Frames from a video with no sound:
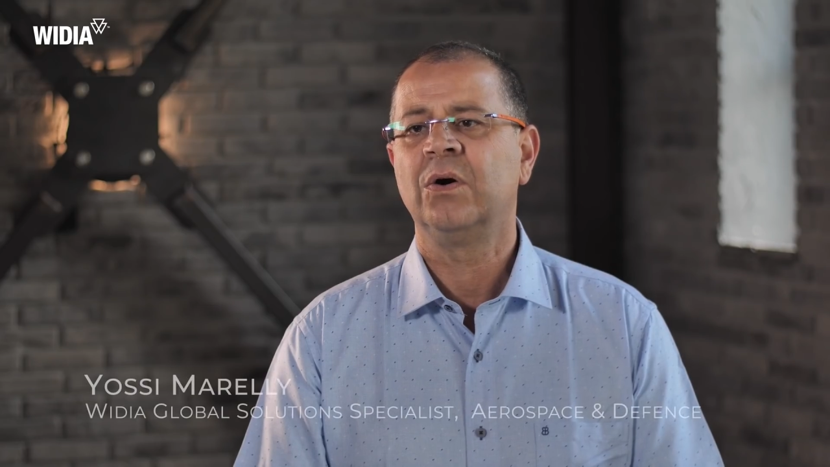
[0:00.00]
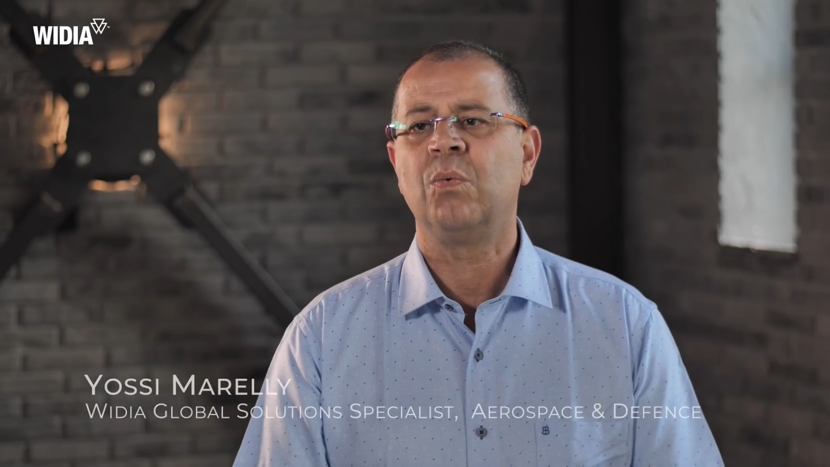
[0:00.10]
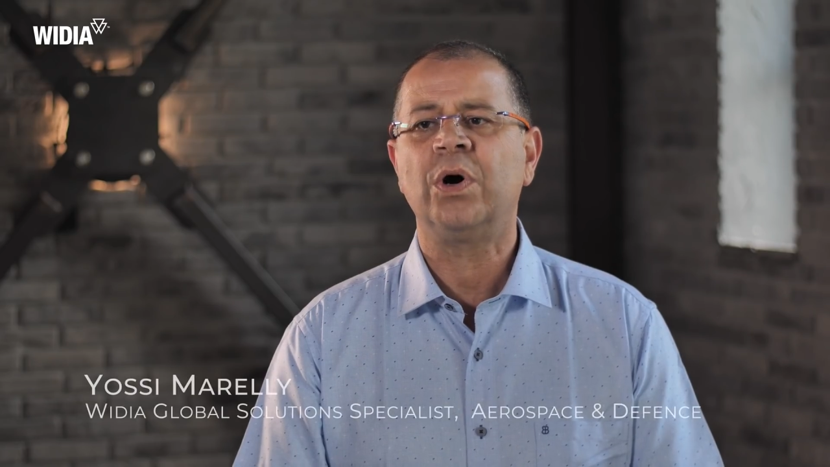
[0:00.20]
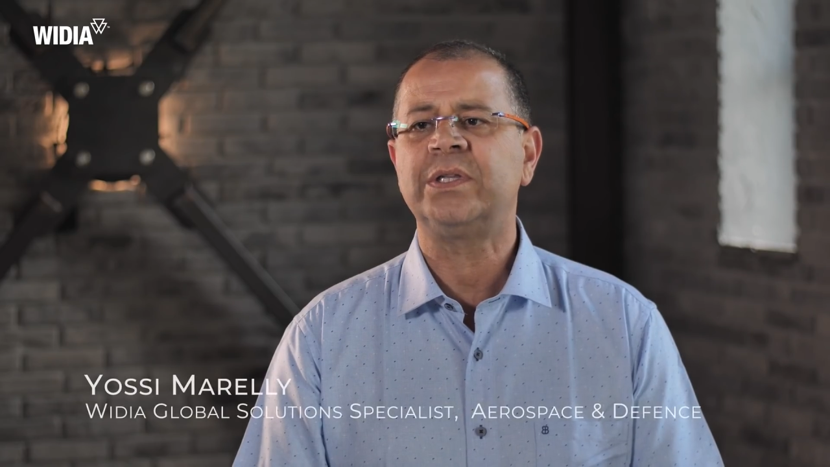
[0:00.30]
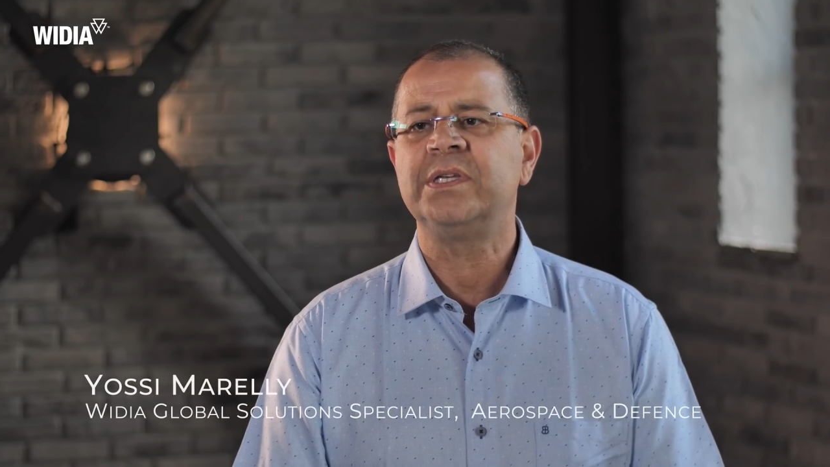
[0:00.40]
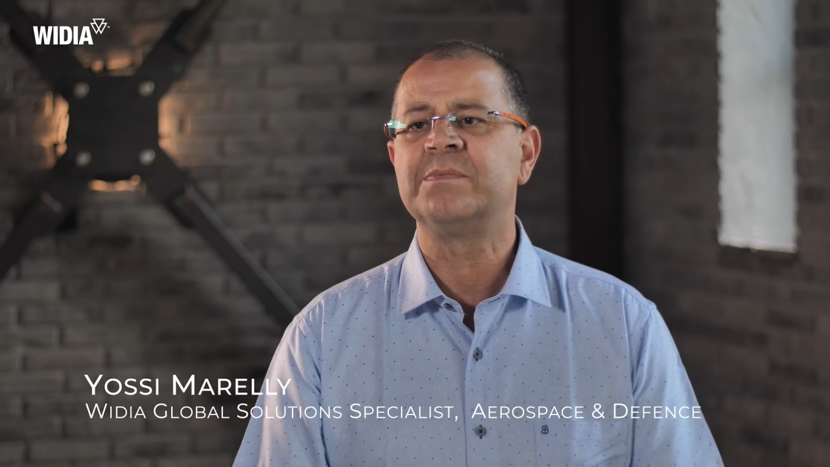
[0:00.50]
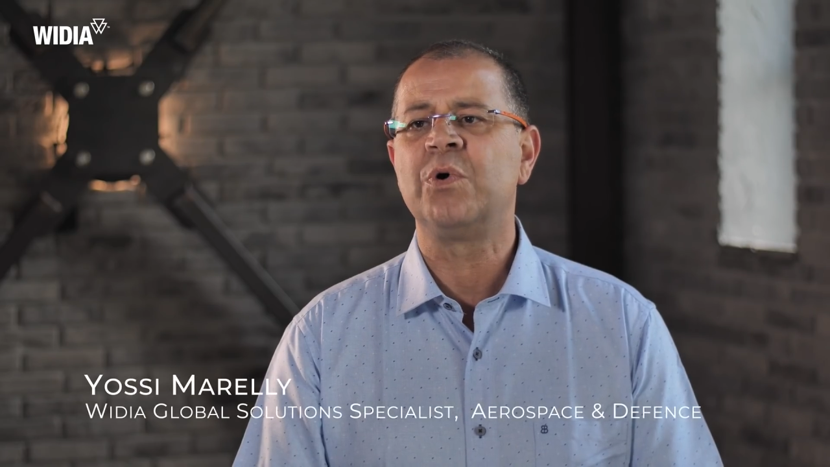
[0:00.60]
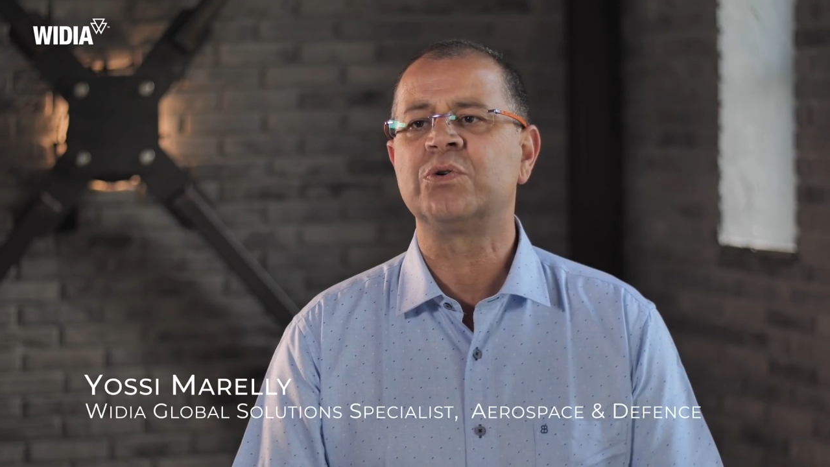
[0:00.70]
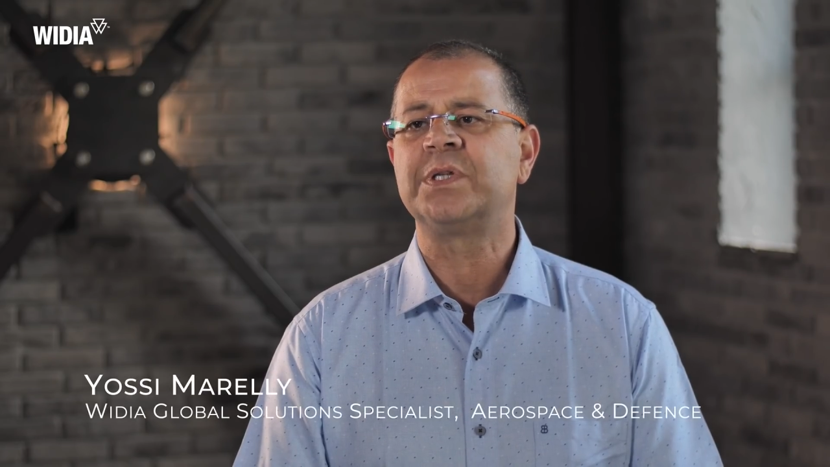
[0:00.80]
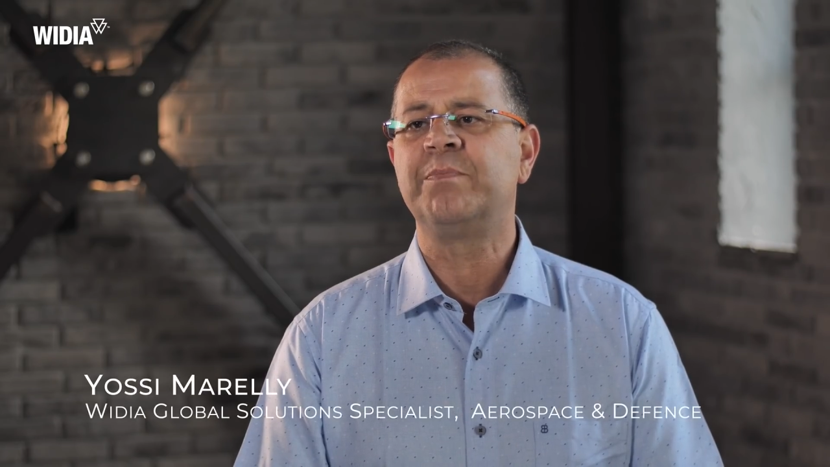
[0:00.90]
what is
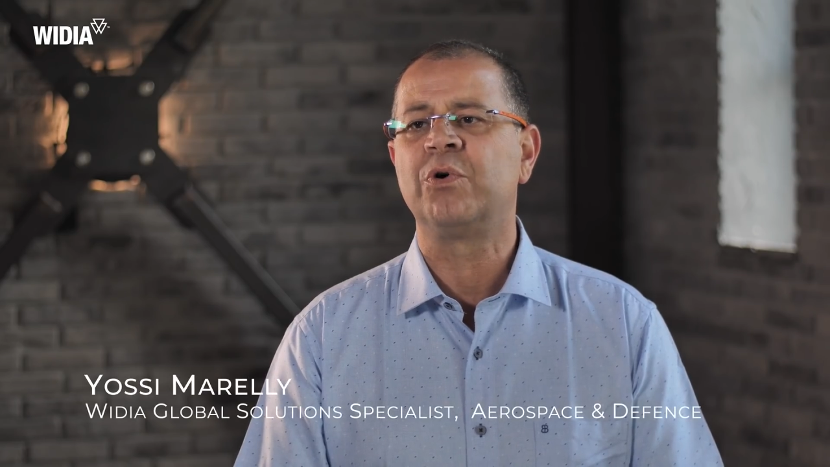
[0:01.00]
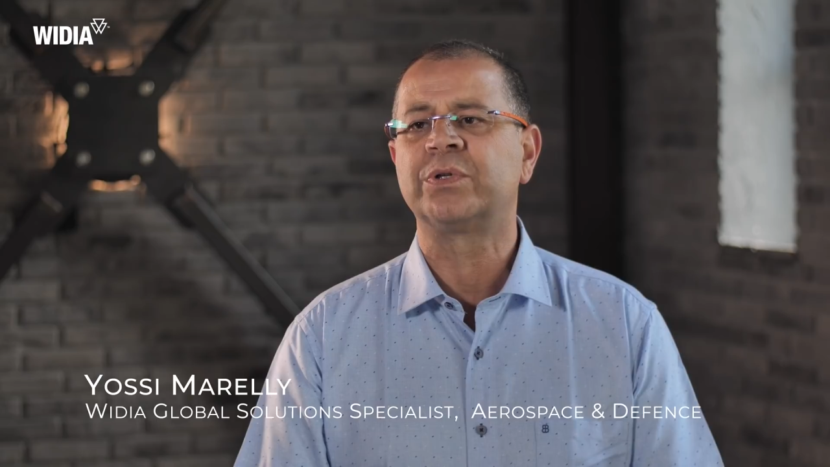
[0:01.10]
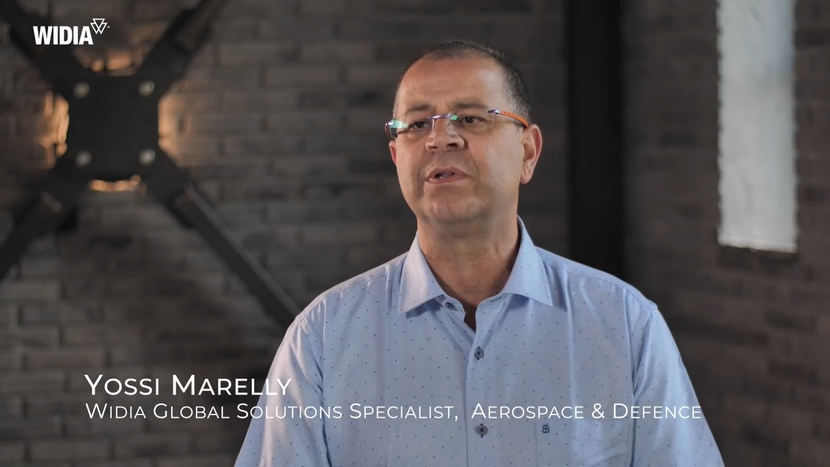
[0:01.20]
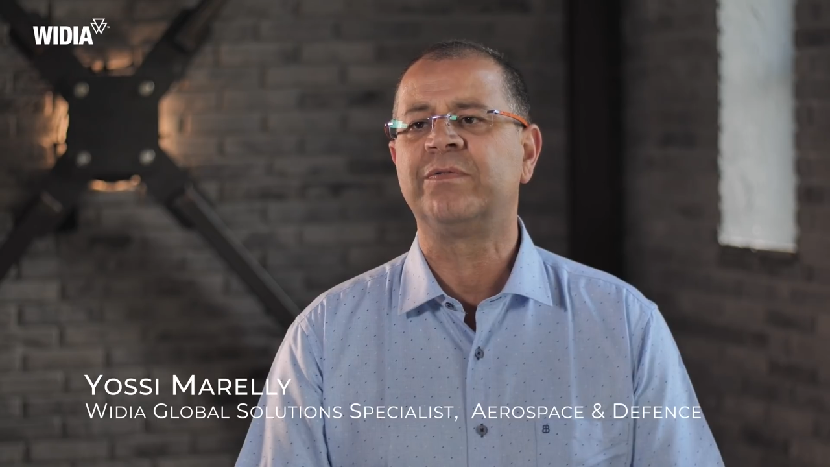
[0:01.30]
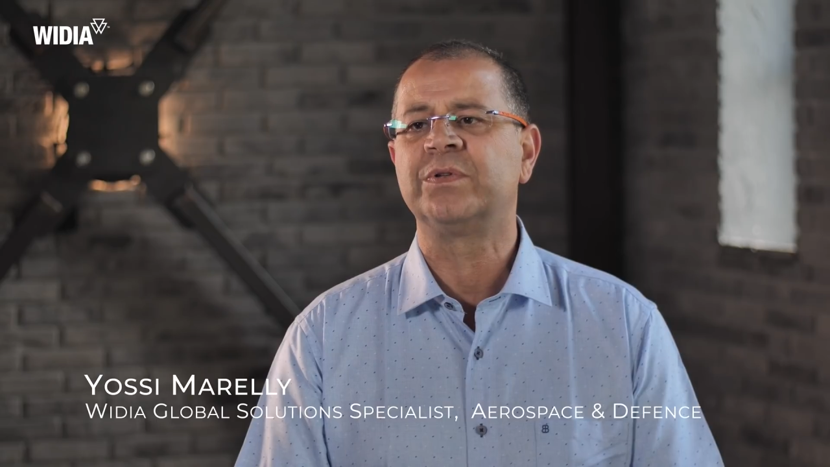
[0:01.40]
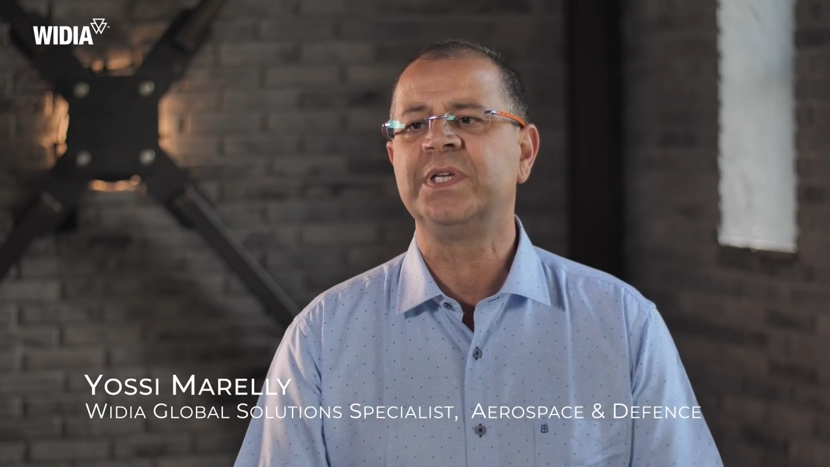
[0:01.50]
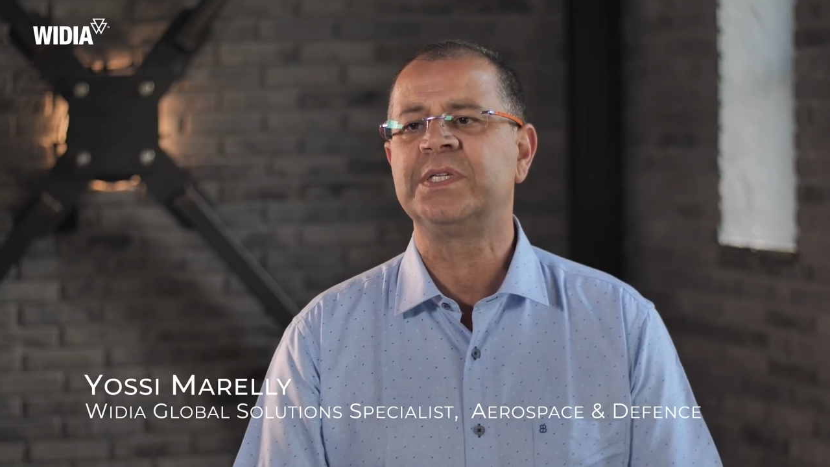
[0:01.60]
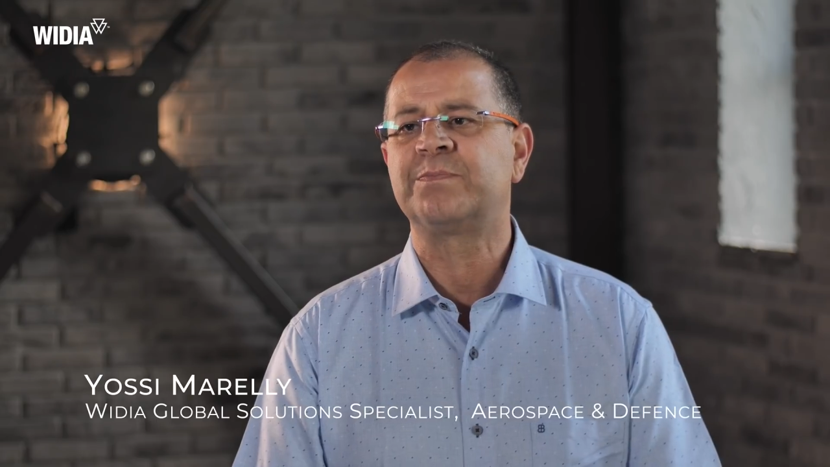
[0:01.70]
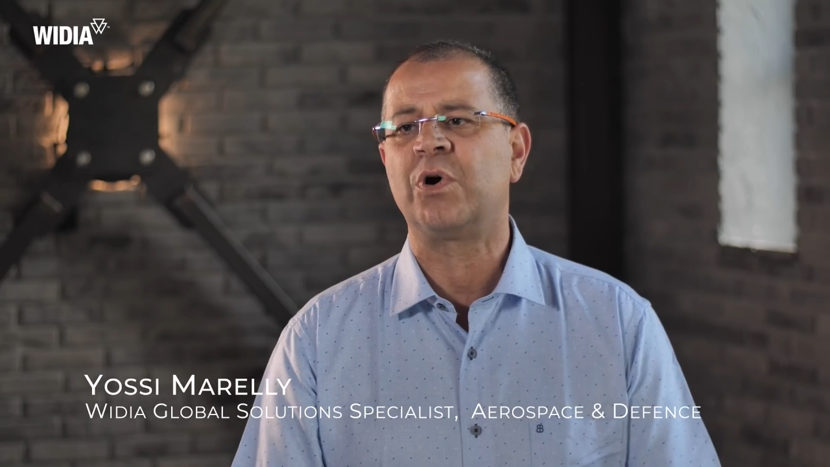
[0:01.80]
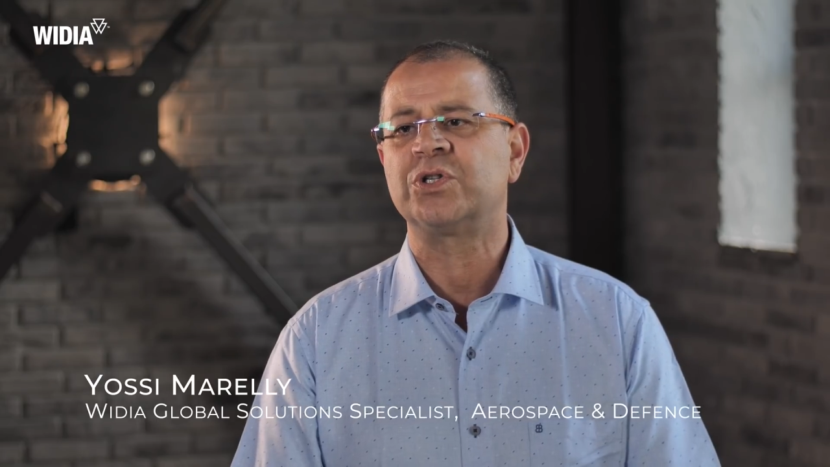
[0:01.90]
most important for
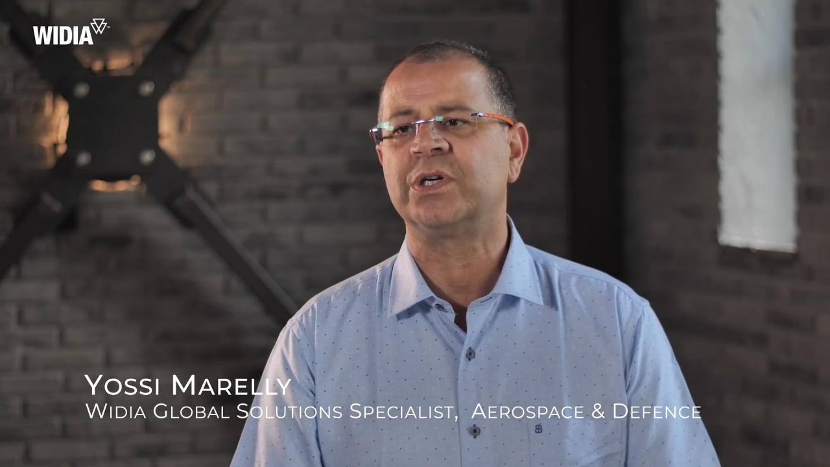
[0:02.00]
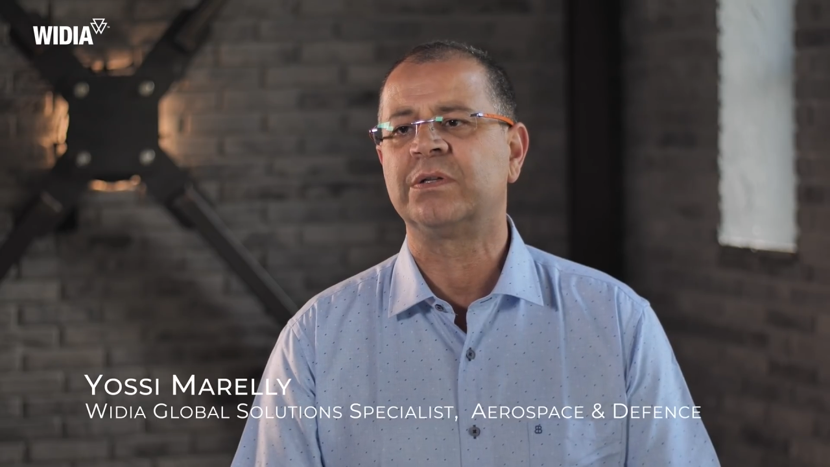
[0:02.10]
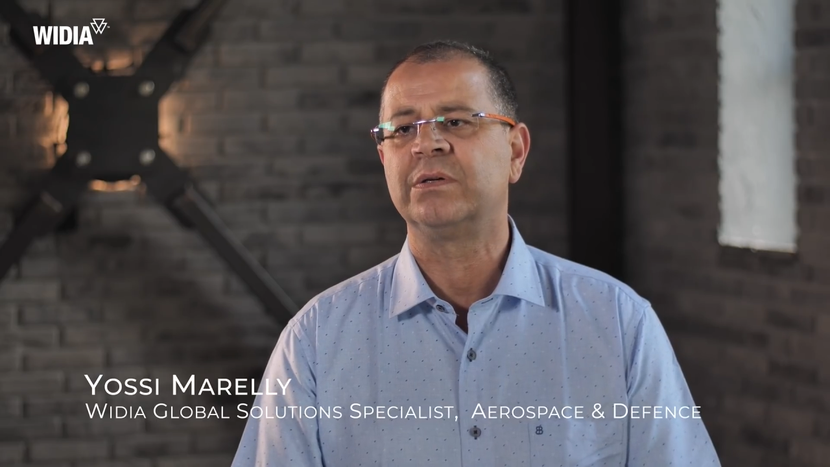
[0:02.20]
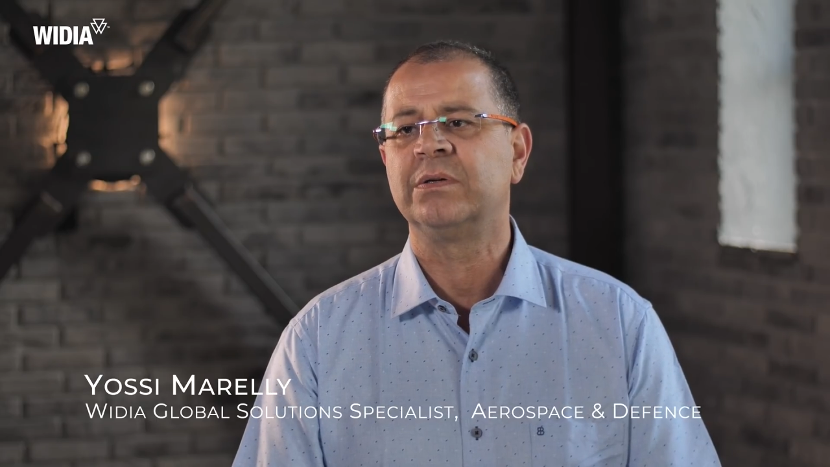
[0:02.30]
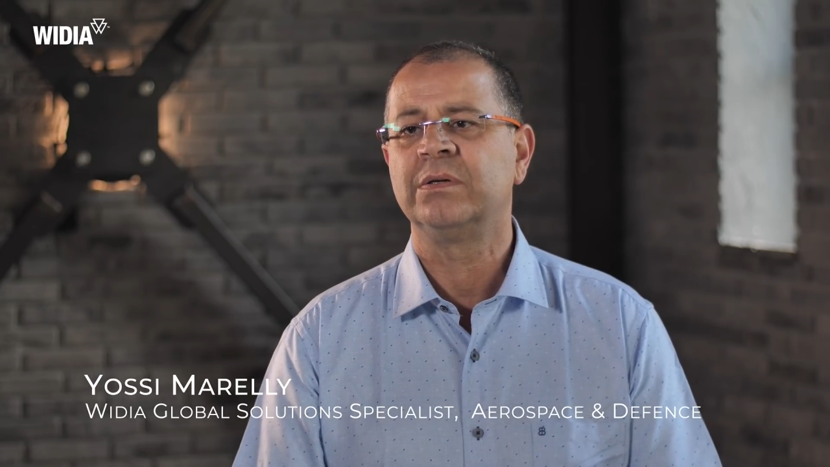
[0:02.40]
this project?